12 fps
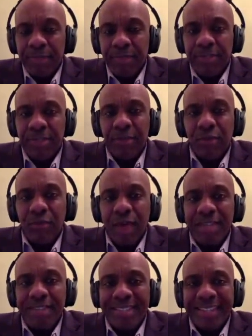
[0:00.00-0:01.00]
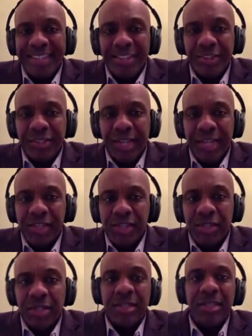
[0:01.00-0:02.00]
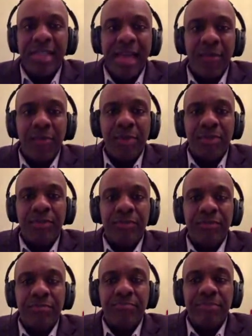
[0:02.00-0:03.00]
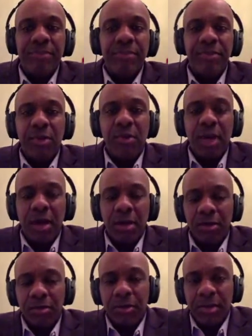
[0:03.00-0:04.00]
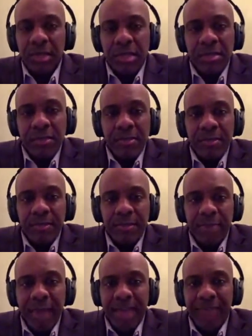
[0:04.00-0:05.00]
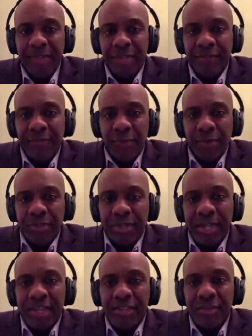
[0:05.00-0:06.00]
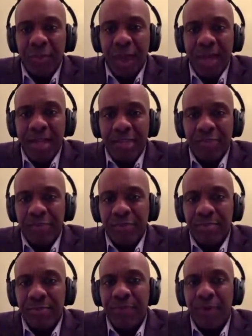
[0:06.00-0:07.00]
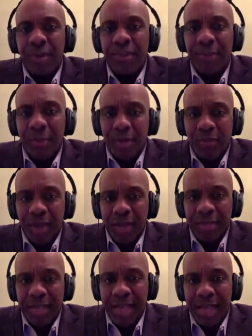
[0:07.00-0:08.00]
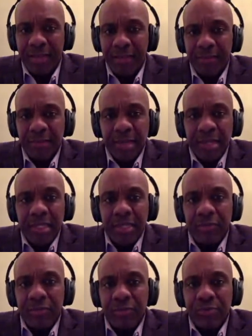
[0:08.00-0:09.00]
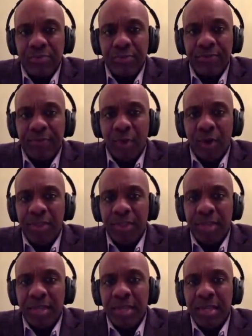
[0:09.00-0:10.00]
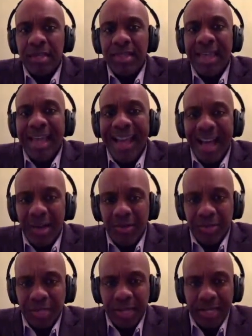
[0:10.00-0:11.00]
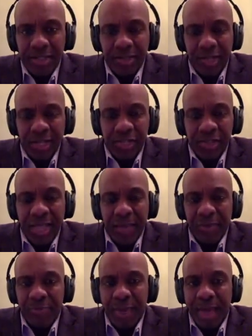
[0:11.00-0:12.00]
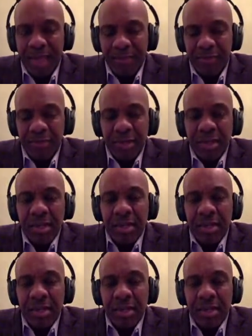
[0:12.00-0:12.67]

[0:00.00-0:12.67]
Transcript: civil rights legislation that was so called passed and enforced nationwide. This was before the Voting Rights Act. This was before the housing legislation that was passed,